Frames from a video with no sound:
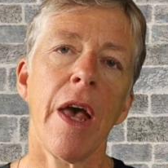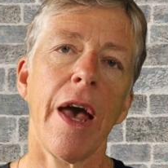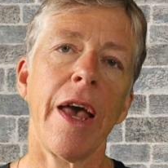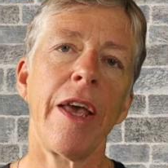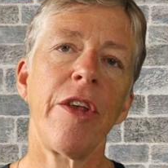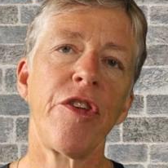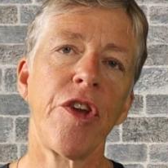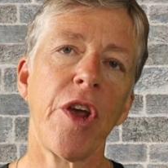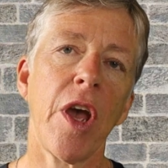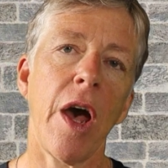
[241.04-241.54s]

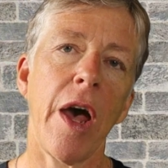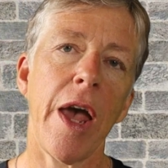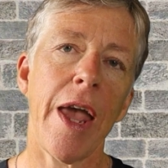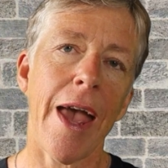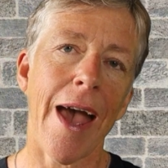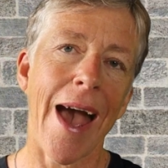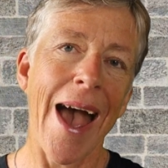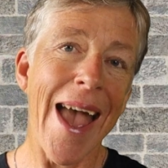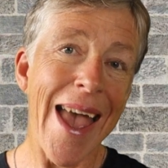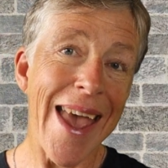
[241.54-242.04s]

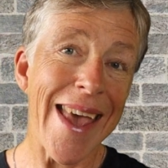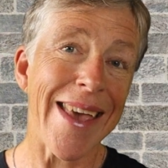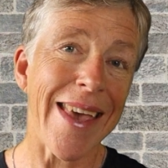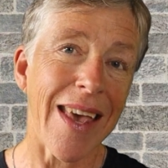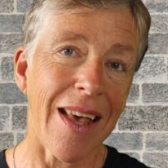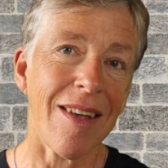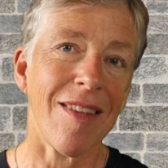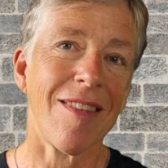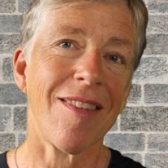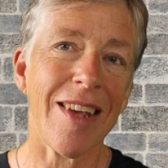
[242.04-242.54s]
HIA
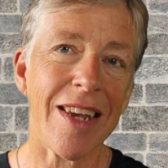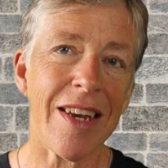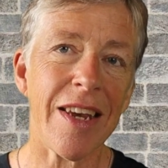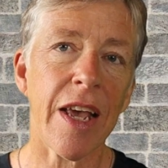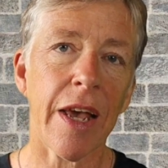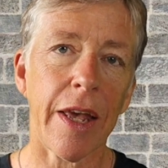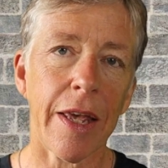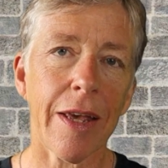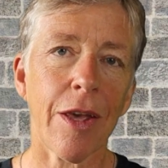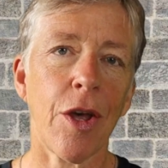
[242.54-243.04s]

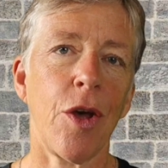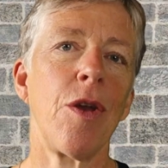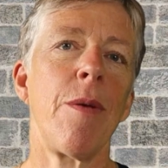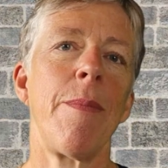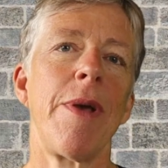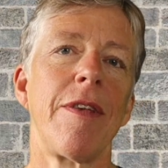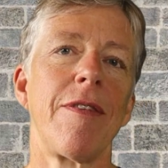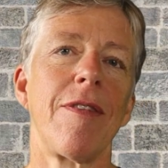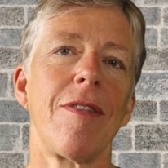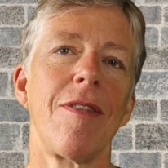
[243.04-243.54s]
senior
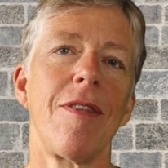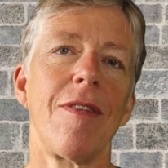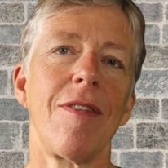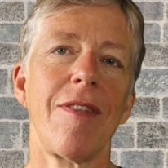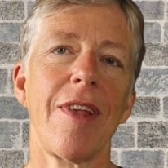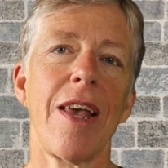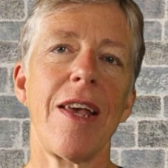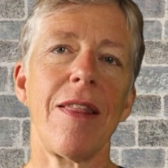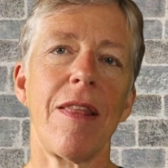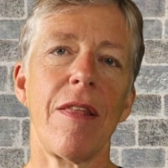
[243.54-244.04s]
economists
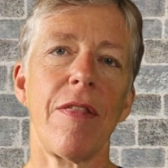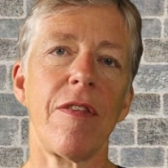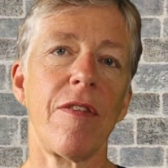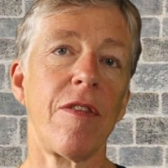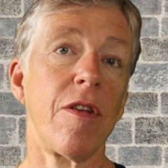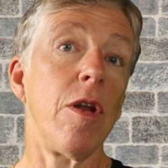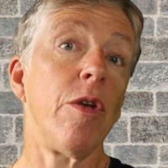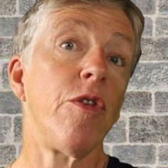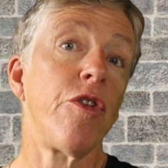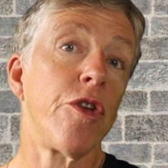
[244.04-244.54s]
say that the
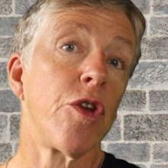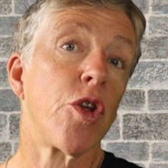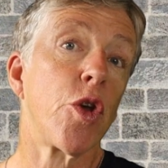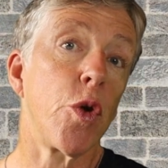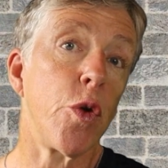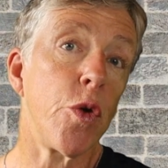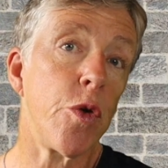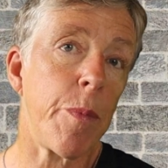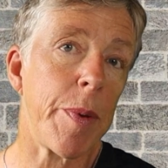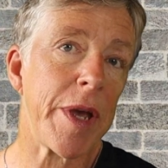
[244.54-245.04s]
solution
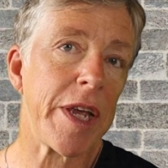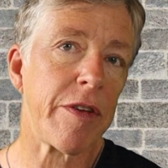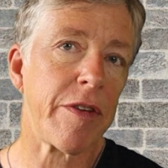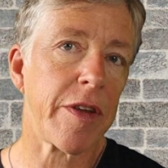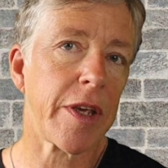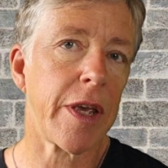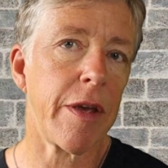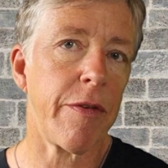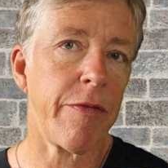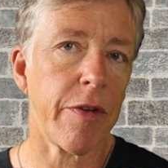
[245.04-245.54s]
could be
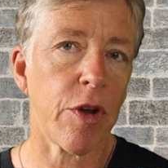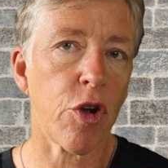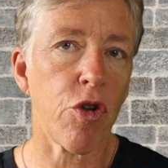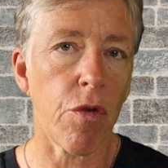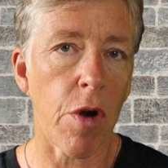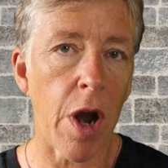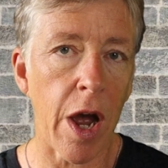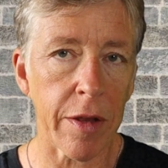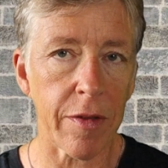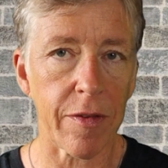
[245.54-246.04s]
to give
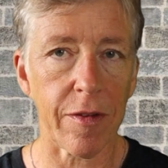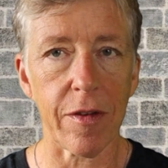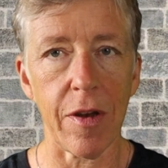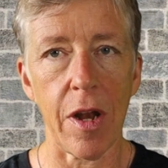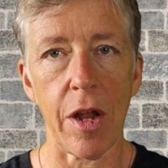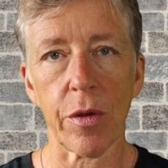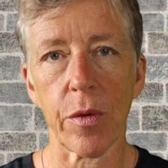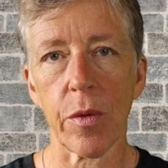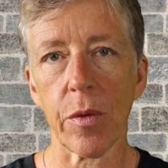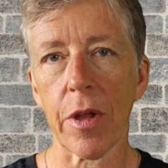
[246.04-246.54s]
grants to
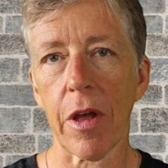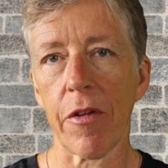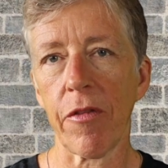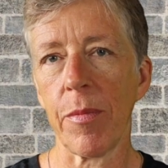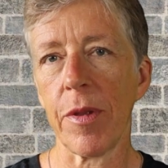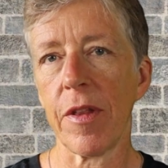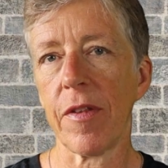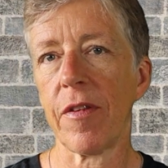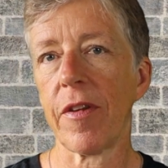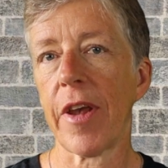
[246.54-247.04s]
local
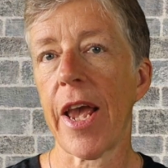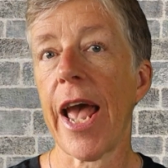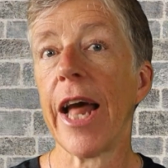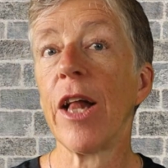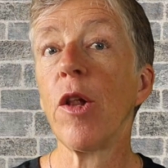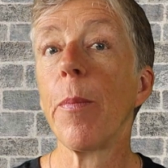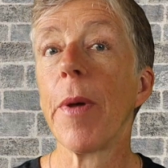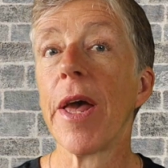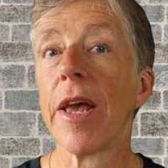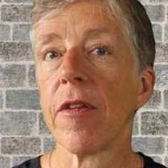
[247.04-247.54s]
governments to
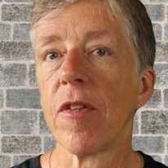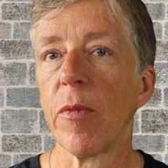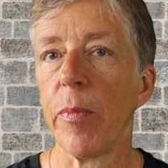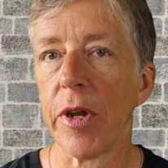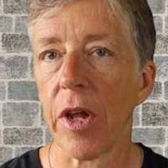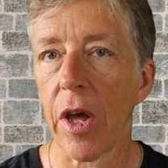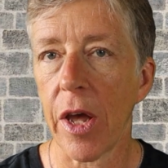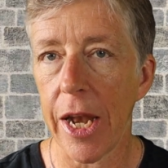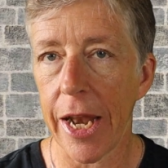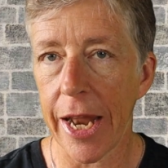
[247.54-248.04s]
help
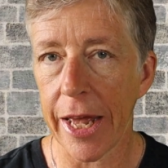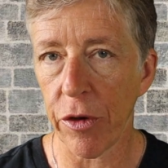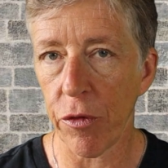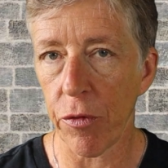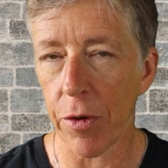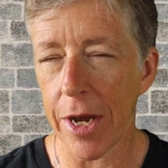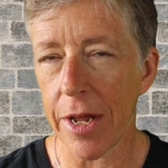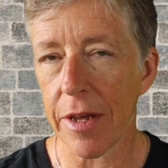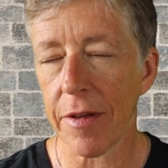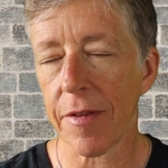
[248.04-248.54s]
expedite
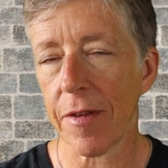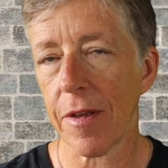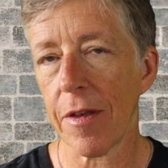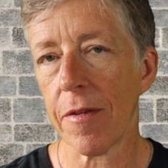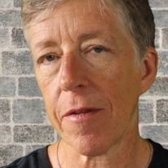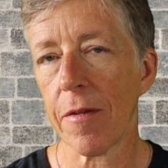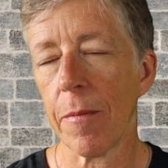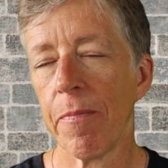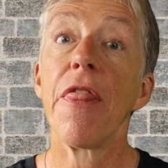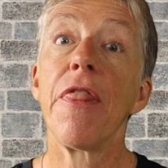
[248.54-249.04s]
land
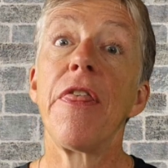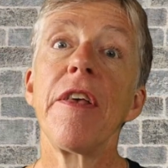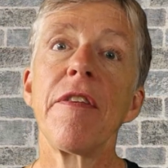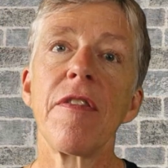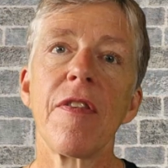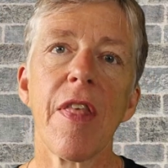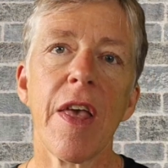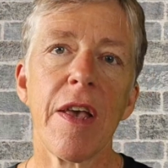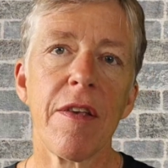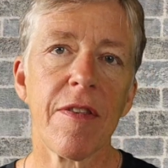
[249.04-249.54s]
releases.
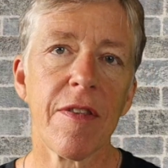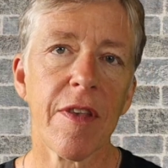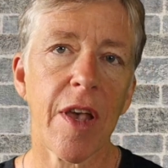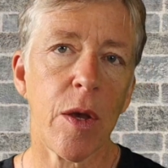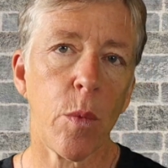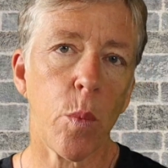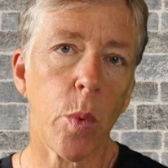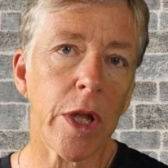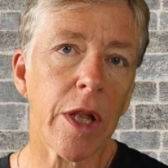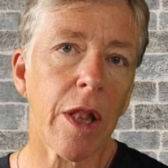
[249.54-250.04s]
This, they
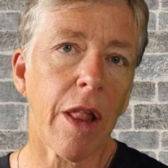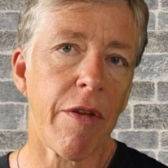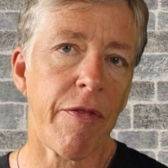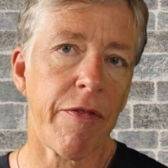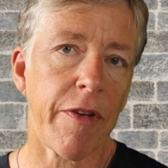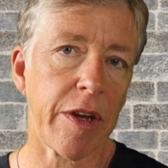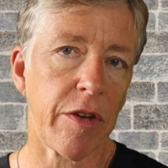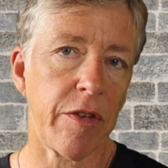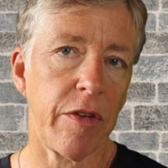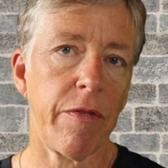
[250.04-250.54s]
say, will
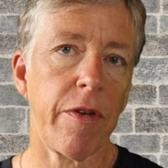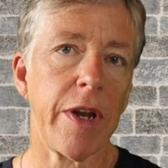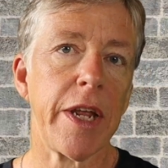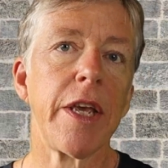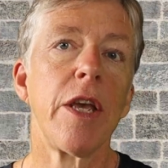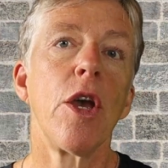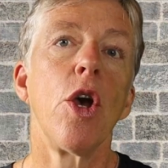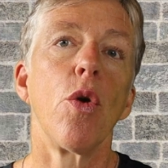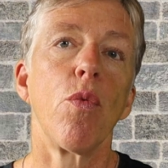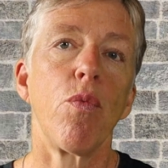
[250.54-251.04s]

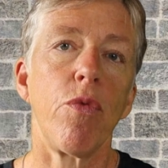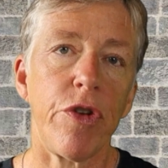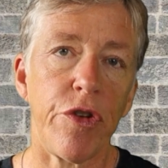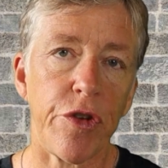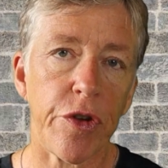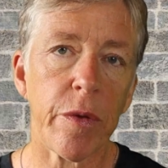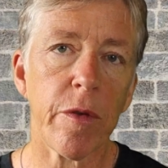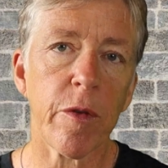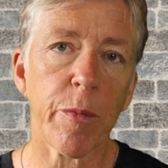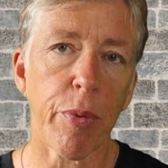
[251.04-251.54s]
effectively
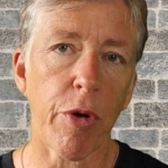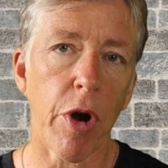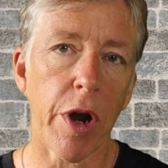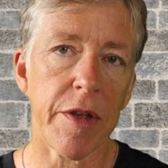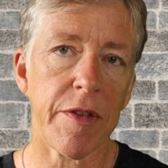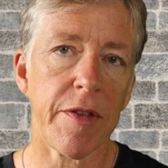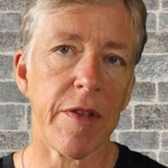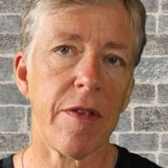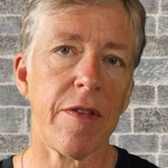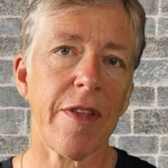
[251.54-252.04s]
reduce
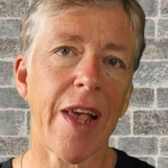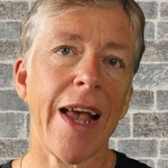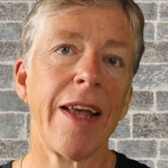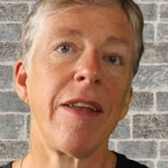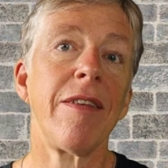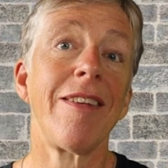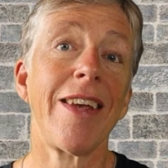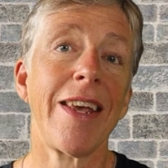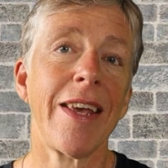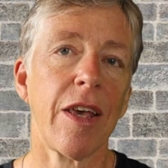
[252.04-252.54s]
prices
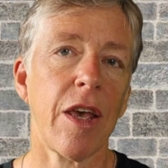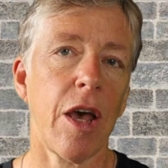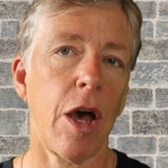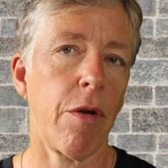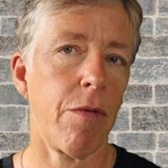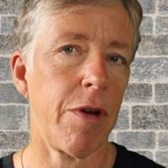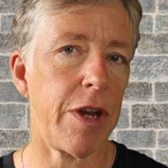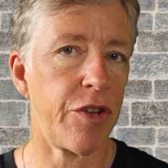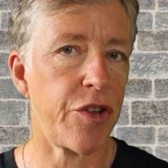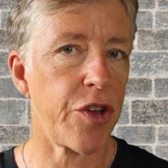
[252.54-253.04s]
and
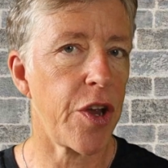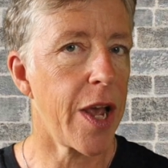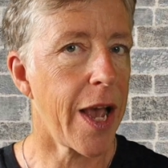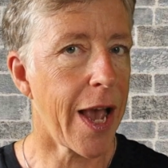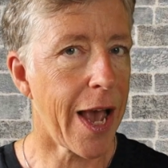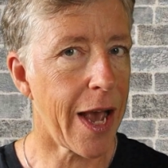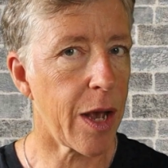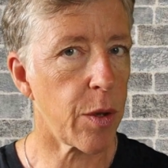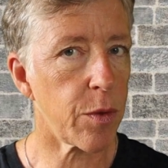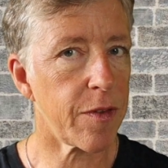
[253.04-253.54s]
encourage
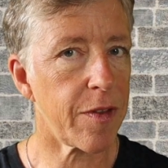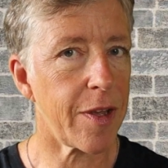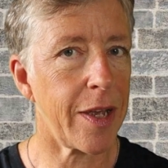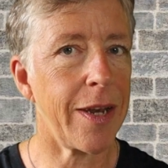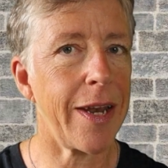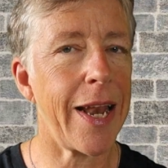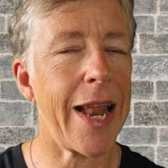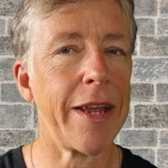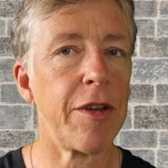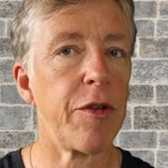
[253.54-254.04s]
house
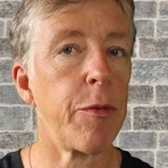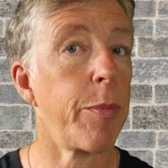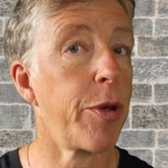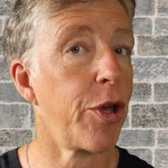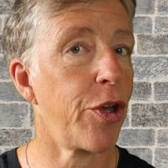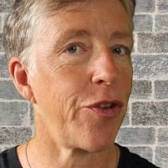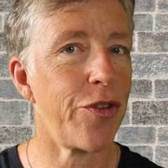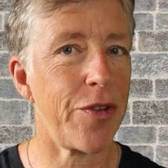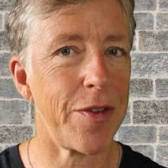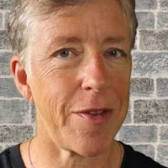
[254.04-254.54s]
and land
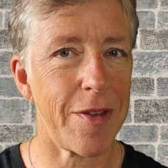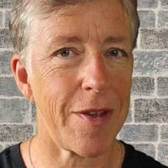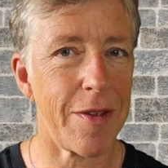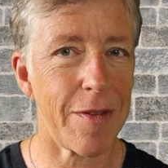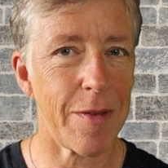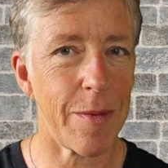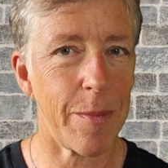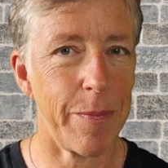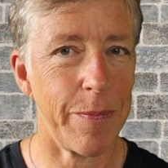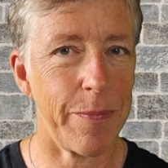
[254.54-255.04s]

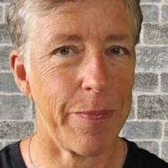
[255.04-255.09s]
purchases.